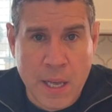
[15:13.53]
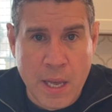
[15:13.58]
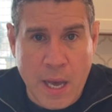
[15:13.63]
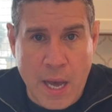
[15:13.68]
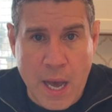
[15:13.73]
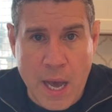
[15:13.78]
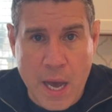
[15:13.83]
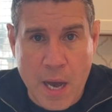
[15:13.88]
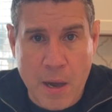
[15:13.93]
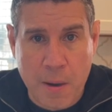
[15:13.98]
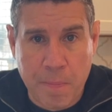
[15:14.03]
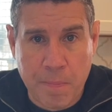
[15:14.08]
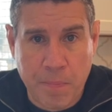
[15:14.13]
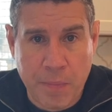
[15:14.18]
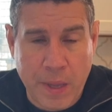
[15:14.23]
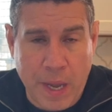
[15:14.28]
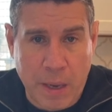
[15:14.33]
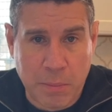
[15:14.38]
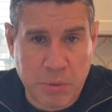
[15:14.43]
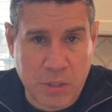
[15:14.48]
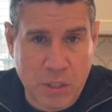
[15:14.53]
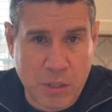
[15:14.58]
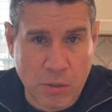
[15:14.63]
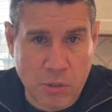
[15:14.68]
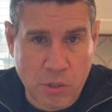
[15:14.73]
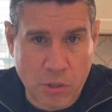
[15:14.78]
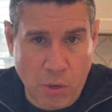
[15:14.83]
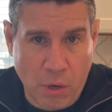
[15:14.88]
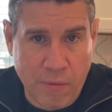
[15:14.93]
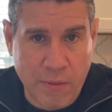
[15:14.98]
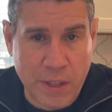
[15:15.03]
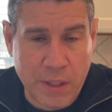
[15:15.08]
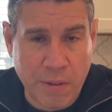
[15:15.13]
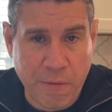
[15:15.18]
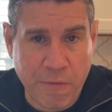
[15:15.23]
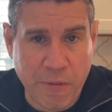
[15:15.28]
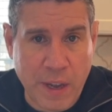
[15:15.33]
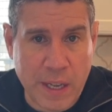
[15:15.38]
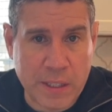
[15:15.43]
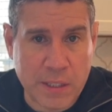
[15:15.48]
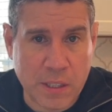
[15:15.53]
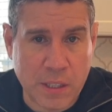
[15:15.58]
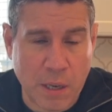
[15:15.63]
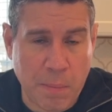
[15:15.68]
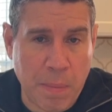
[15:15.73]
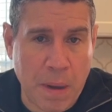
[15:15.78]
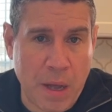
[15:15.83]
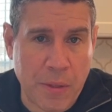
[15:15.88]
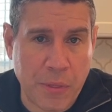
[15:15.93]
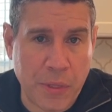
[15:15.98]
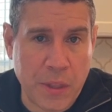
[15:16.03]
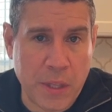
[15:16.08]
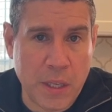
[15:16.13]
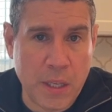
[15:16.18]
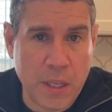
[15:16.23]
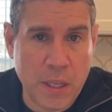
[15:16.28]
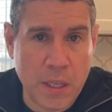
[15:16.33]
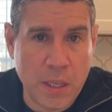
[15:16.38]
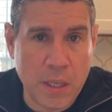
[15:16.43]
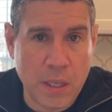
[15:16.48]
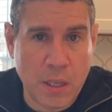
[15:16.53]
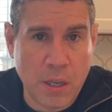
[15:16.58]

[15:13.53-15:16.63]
I'm still sort of on the fence about the